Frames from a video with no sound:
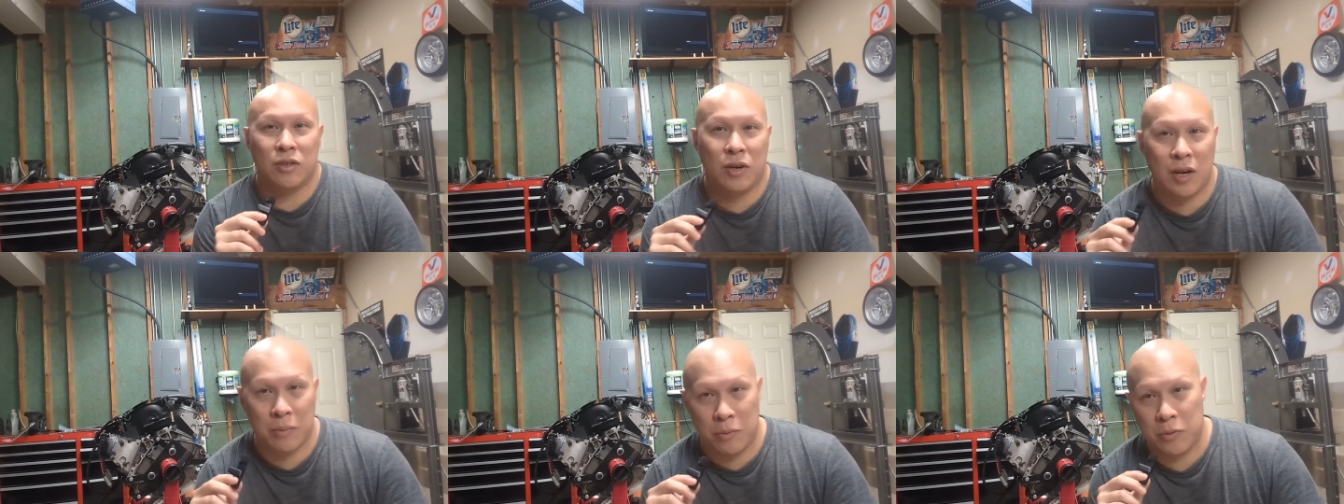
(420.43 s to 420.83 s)
and the
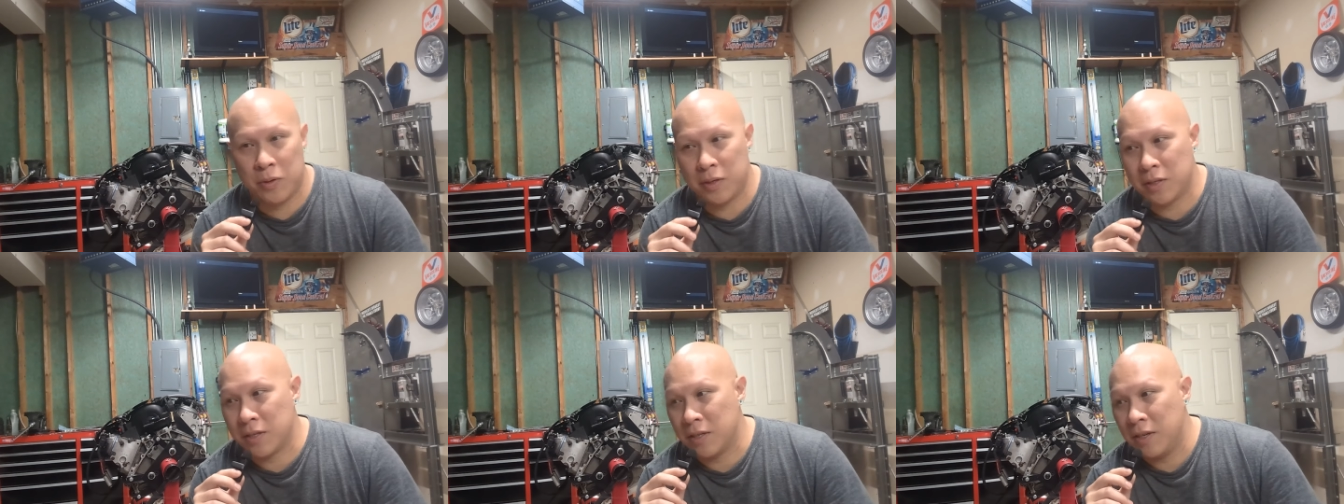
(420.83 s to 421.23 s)
Drag
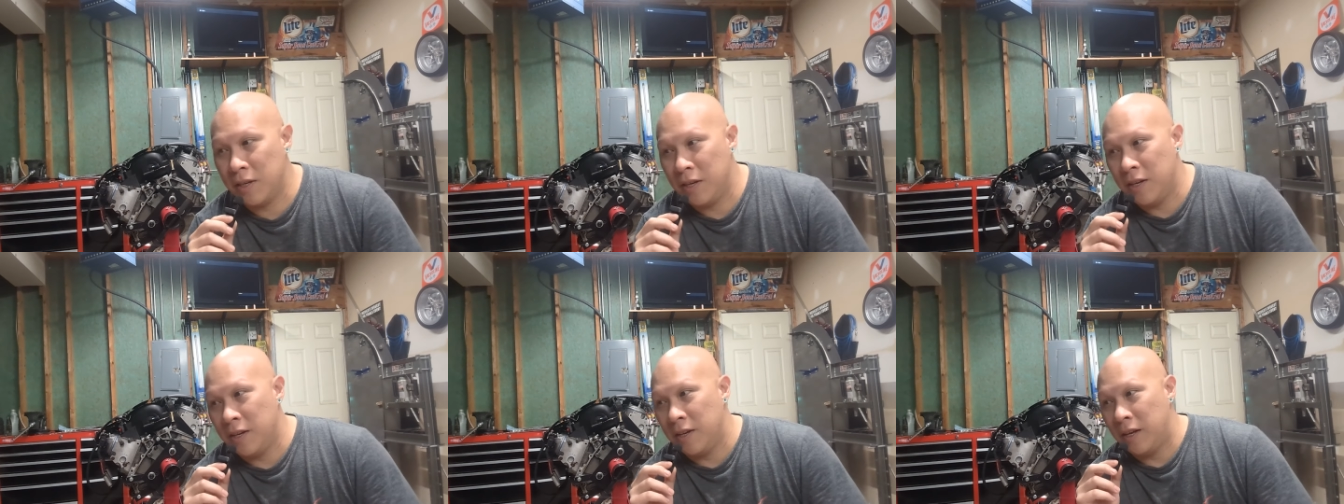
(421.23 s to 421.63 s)
Boys
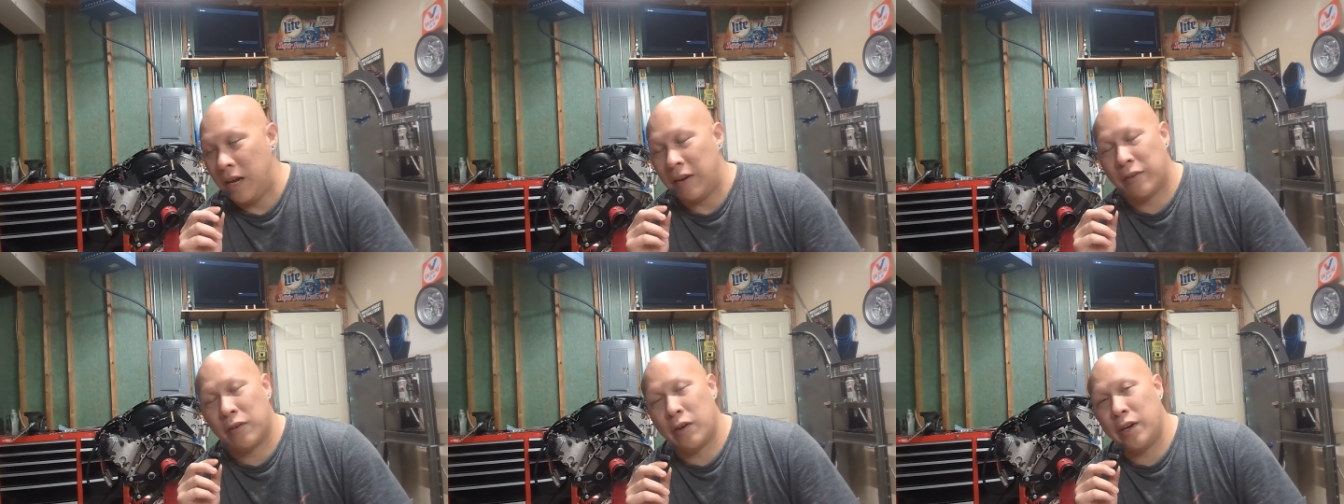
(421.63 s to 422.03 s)

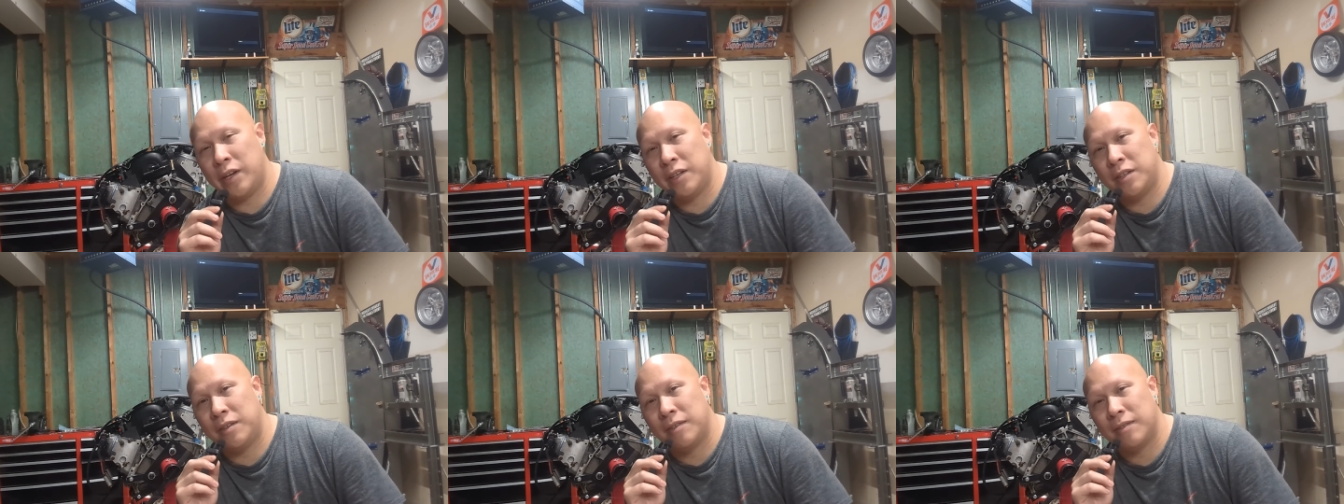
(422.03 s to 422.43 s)
have
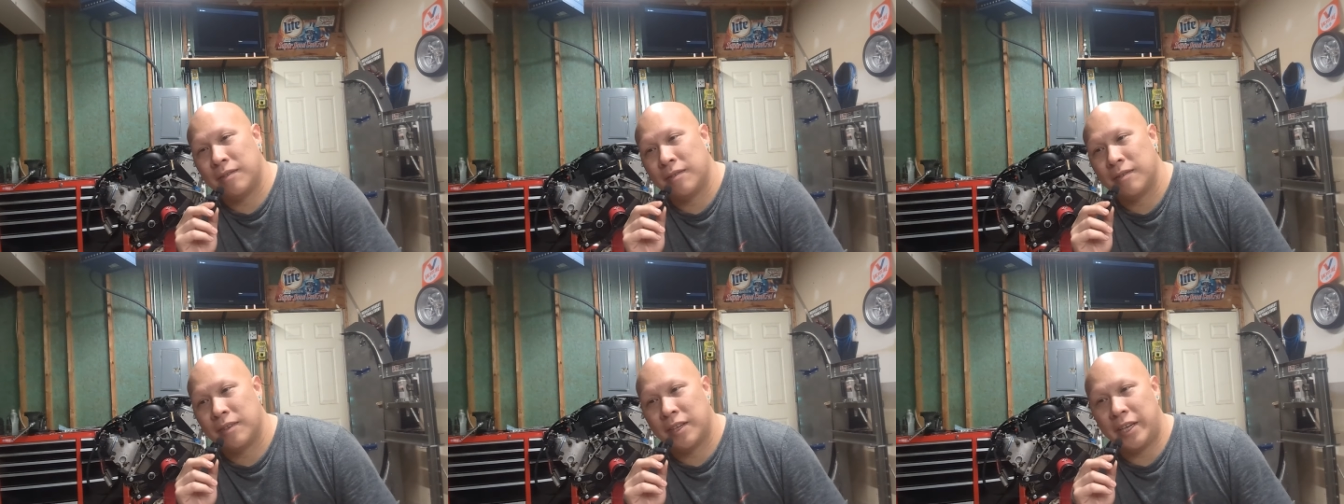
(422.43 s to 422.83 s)
created
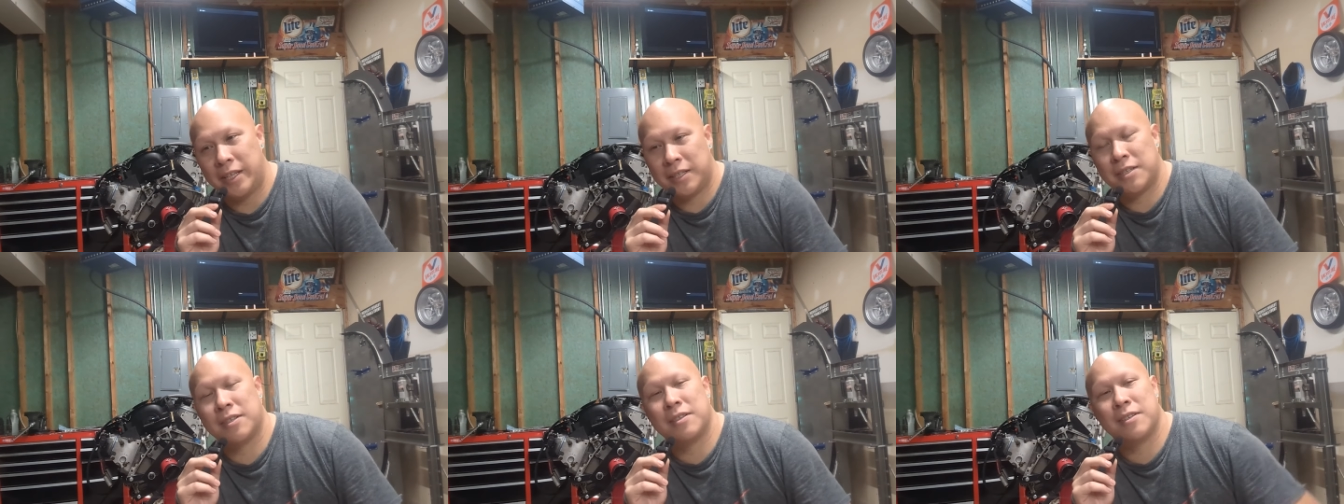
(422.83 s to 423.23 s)

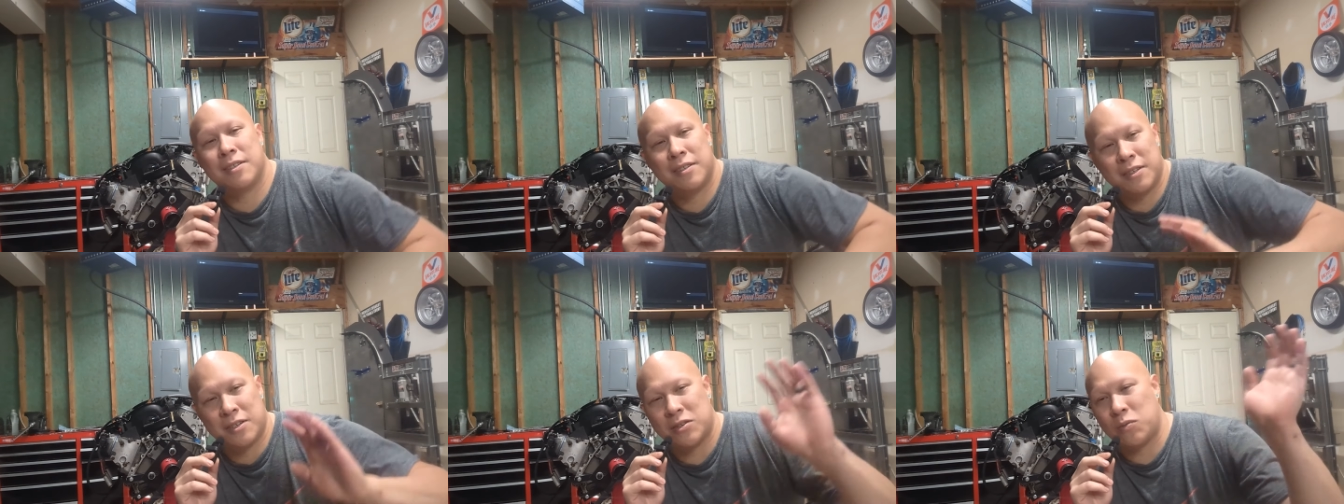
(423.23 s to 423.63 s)

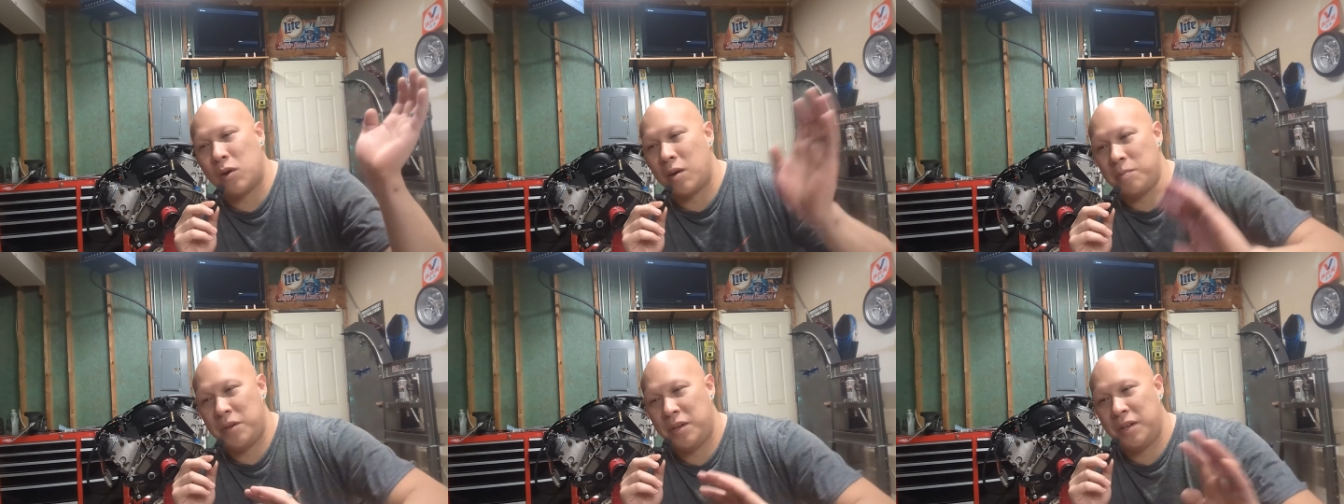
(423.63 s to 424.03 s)
kits to
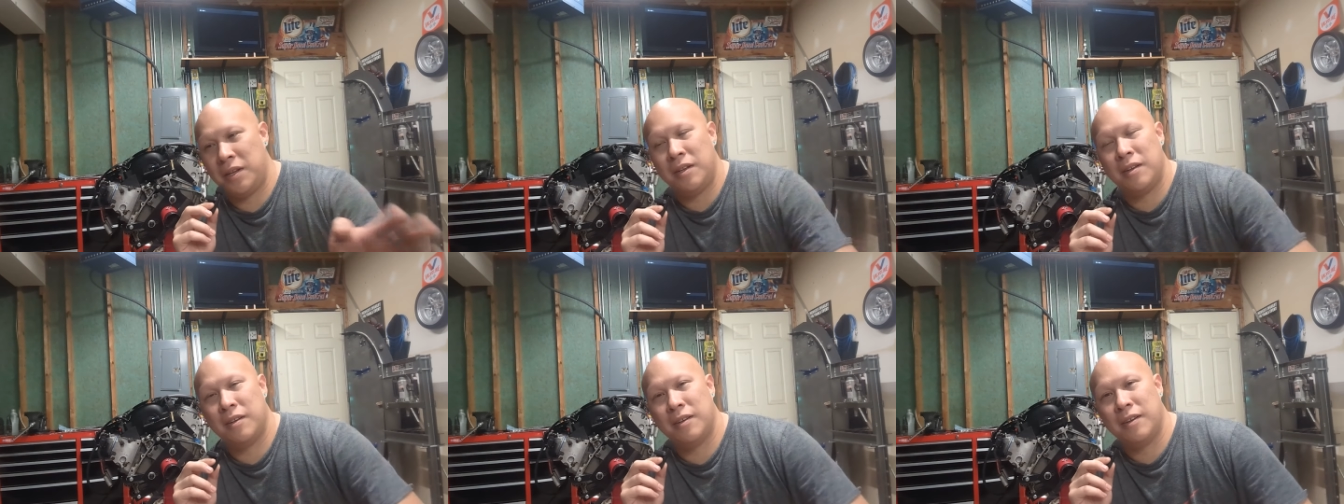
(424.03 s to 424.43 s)
swap in